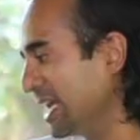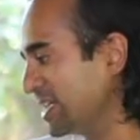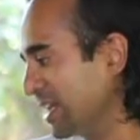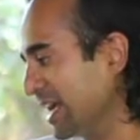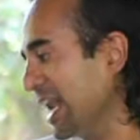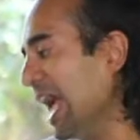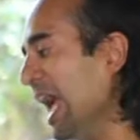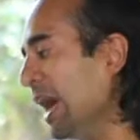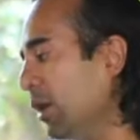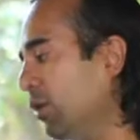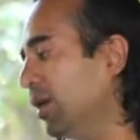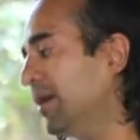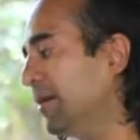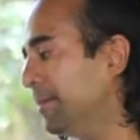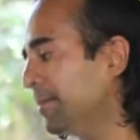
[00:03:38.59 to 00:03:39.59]
takes like an
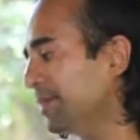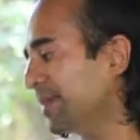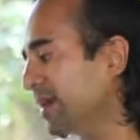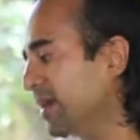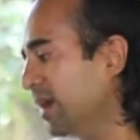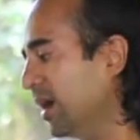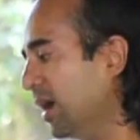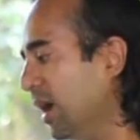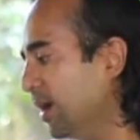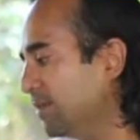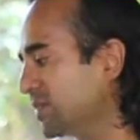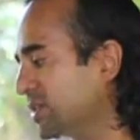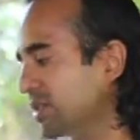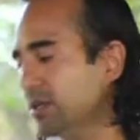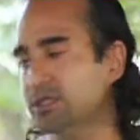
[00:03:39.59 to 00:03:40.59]
hour
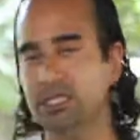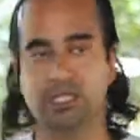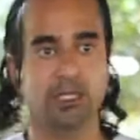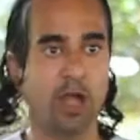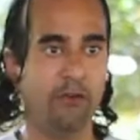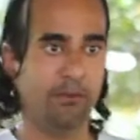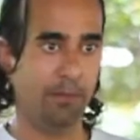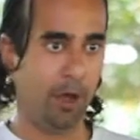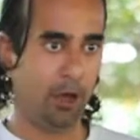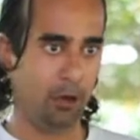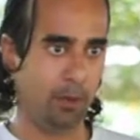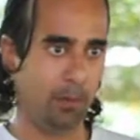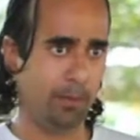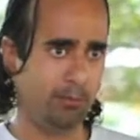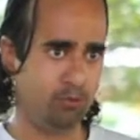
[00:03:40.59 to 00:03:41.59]
to stuff a
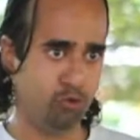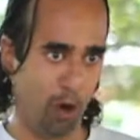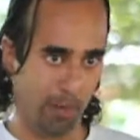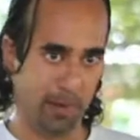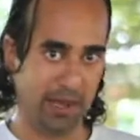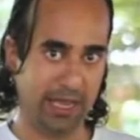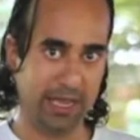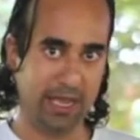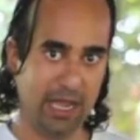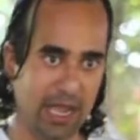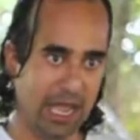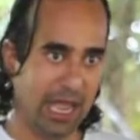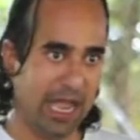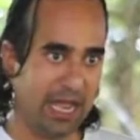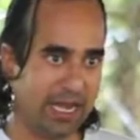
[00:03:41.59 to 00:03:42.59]
bottle properly,
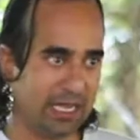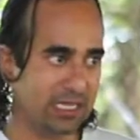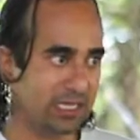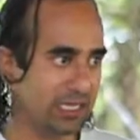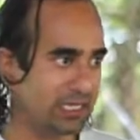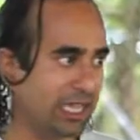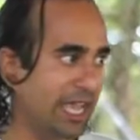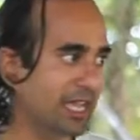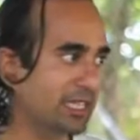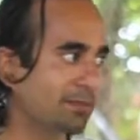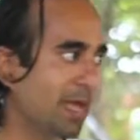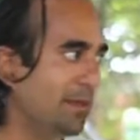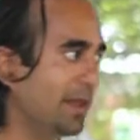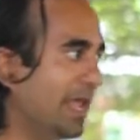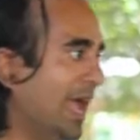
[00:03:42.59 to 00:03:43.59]
and it takes
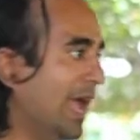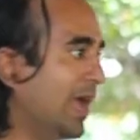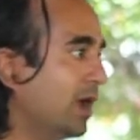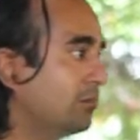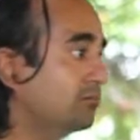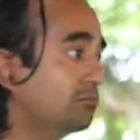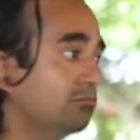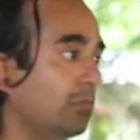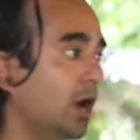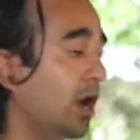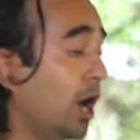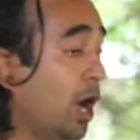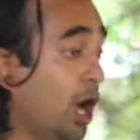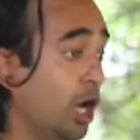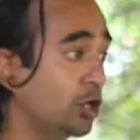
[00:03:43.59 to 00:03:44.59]
maybe
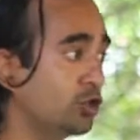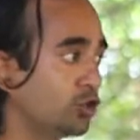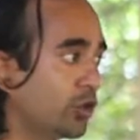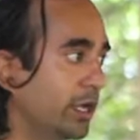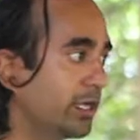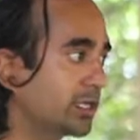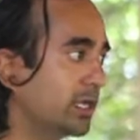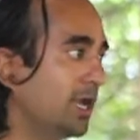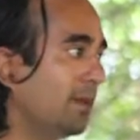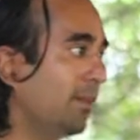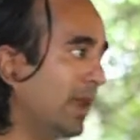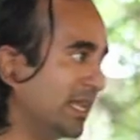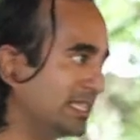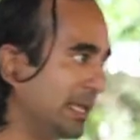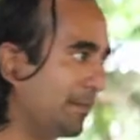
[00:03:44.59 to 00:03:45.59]
100
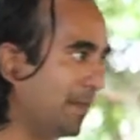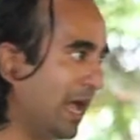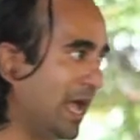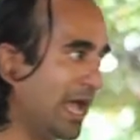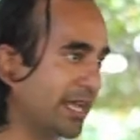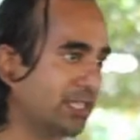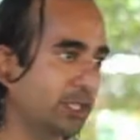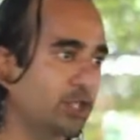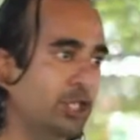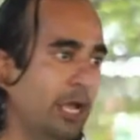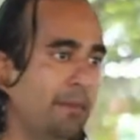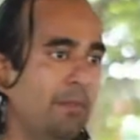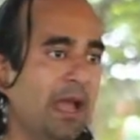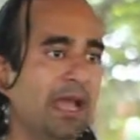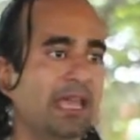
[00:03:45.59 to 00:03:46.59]
plastic bags,
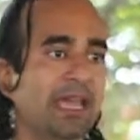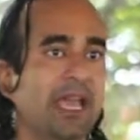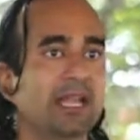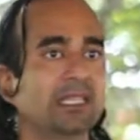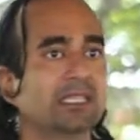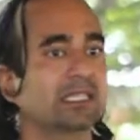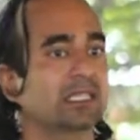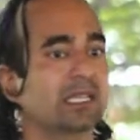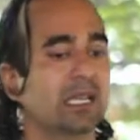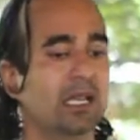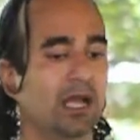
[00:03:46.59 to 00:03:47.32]
chip packets,